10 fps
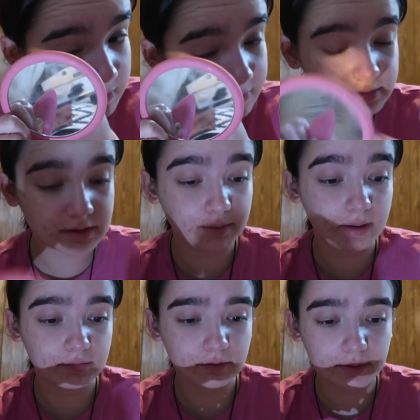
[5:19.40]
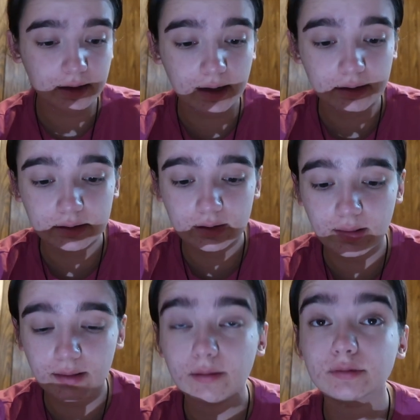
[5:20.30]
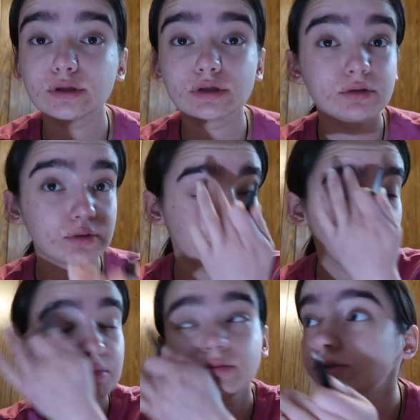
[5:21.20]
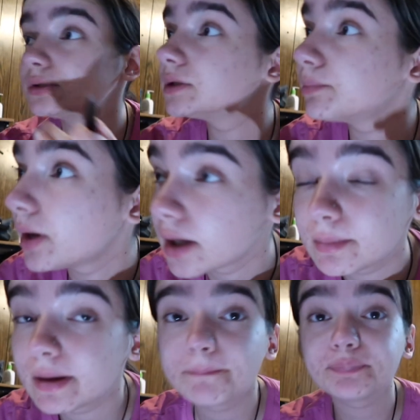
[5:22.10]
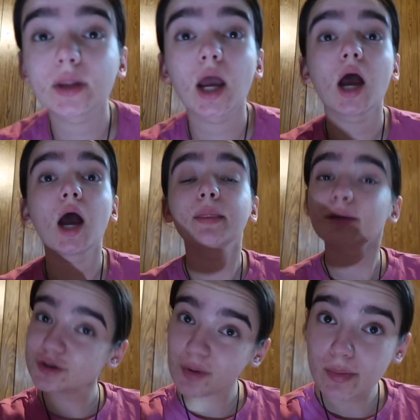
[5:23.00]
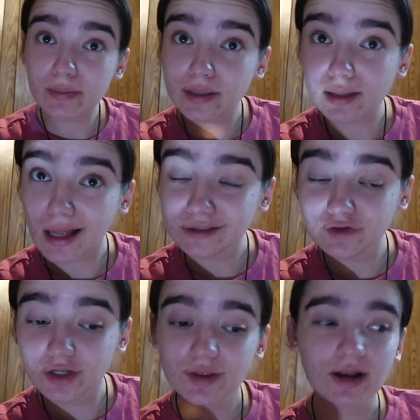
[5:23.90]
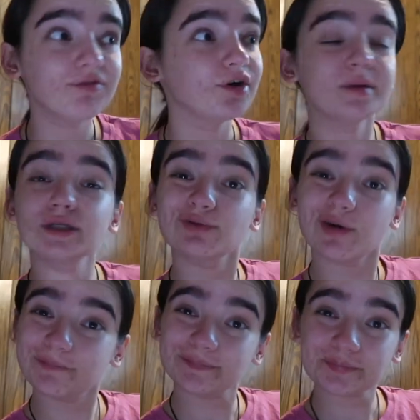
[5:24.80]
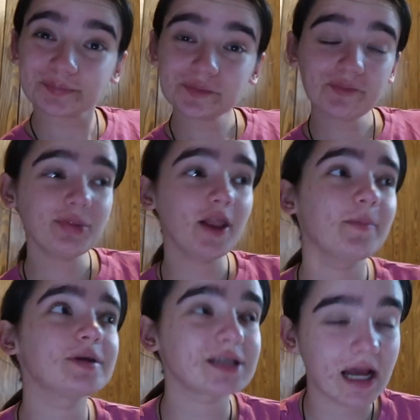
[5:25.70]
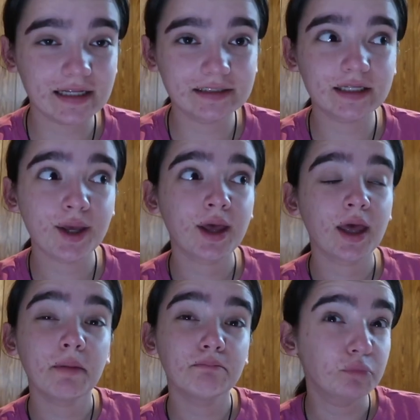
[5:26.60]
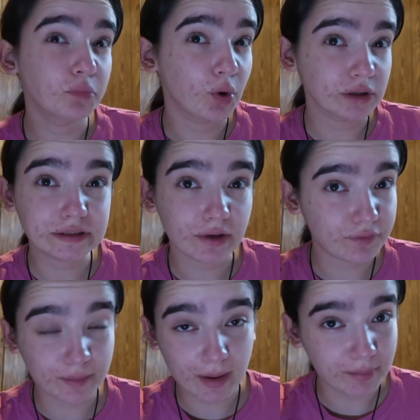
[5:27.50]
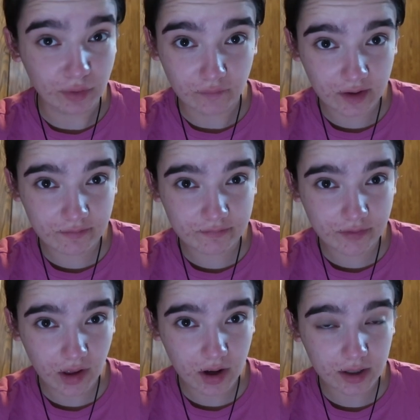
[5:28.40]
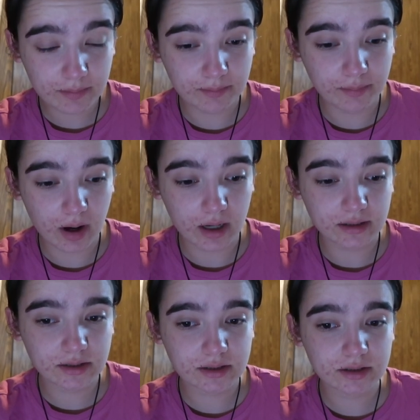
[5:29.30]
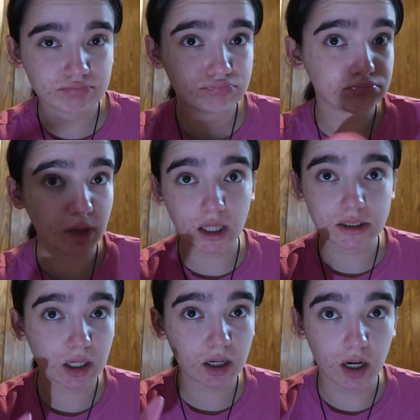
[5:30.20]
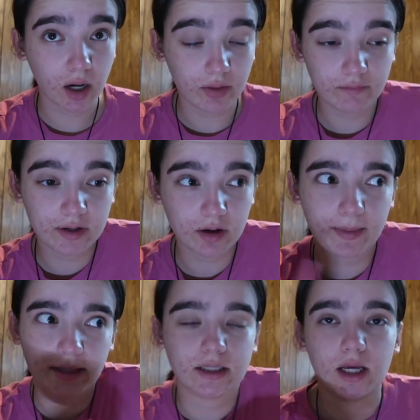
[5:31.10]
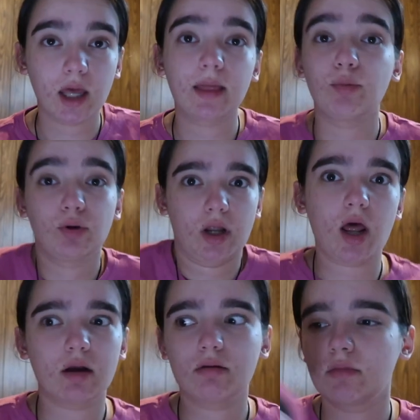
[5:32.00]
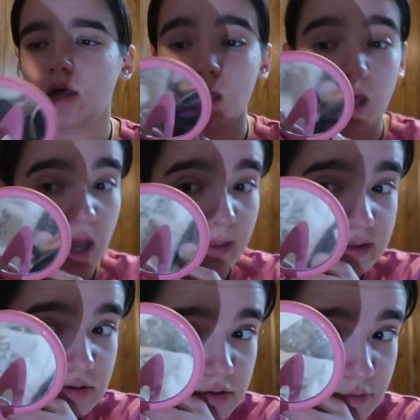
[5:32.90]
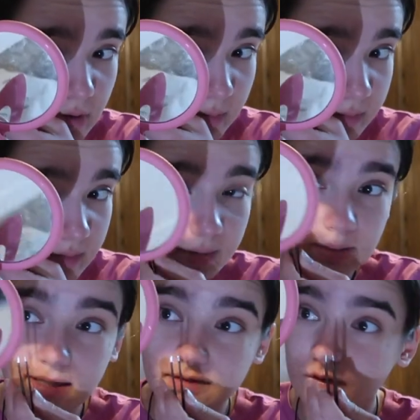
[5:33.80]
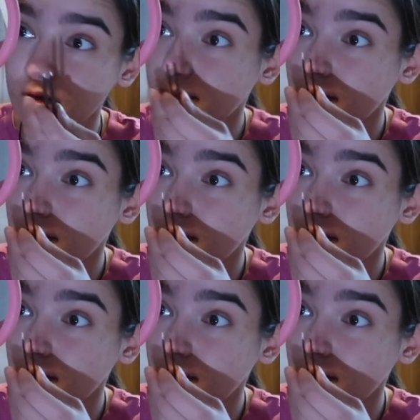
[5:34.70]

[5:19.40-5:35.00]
when I was in the bathroom and I had to get that. That was so just bugging me. This will probably be the last video that I film in this room. Besides more stuff for my moving vlog. But that's like another video and that's like it that we're done. And that's also probably my last video